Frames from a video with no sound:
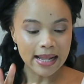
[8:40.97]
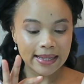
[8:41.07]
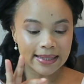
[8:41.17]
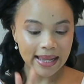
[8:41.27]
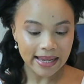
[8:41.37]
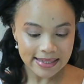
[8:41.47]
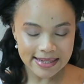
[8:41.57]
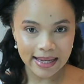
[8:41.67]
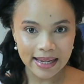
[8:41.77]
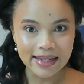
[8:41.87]

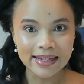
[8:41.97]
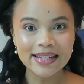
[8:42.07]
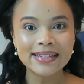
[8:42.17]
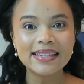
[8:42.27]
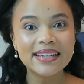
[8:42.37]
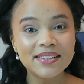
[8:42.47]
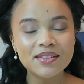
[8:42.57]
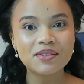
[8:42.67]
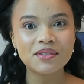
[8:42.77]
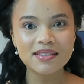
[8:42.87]
LinkedIn
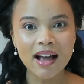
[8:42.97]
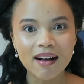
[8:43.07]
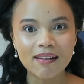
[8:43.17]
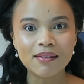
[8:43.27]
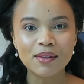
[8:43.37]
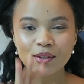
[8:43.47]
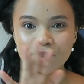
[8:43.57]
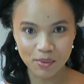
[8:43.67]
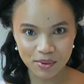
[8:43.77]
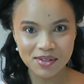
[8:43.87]
needs to tell
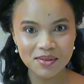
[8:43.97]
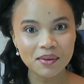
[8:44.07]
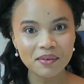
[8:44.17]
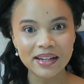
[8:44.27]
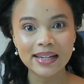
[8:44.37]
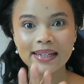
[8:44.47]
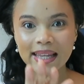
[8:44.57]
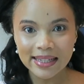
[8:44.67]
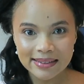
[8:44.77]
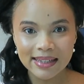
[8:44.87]
your story.
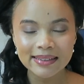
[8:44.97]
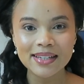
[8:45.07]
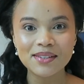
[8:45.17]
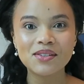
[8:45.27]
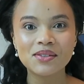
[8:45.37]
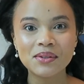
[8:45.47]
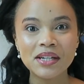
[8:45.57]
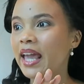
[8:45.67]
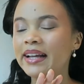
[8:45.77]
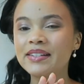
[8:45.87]
LinkedIn needs to
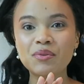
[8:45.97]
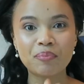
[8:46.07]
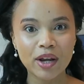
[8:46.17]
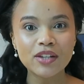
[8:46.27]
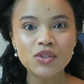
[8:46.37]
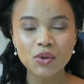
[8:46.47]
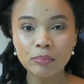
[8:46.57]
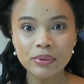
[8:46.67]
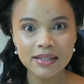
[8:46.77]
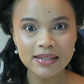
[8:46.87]
express your
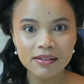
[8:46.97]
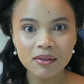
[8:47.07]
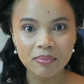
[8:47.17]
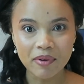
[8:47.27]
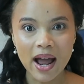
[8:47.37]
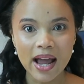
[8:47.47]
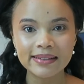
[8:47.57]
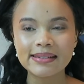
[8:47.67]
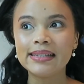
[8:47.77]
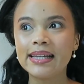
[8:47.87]
personal
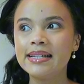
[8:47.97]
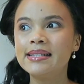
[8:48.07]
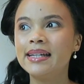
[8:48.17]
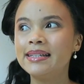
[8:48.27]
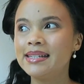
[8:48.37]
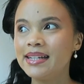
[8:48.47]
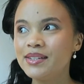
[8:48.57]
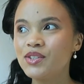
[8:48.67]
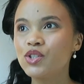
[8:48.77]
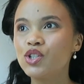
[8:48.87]
brand. LinkedIn
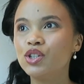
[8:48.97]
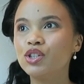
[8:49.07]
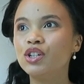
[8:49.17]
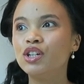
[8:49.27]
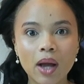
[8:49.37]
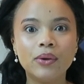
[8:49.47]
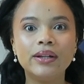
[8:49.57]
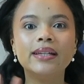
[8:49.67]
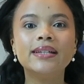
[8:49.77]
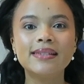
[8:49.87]
needs to a
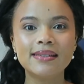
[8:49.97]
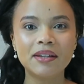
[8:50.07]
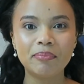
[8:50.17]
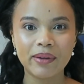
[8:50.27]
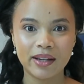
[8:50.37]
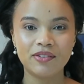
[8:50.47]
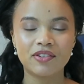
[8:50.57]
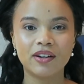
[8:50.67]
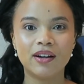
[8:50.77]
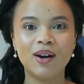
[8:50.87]
holistic
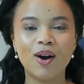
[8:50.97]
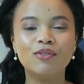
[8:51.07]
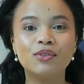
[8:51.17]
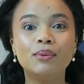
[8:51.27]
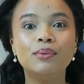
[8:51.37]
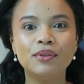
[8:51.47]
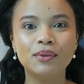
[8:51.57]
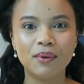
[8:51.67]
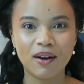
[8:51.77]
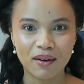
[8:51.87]
picture of who
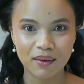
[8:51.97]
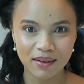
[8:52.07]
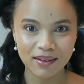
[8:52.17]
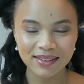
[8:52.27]
you are.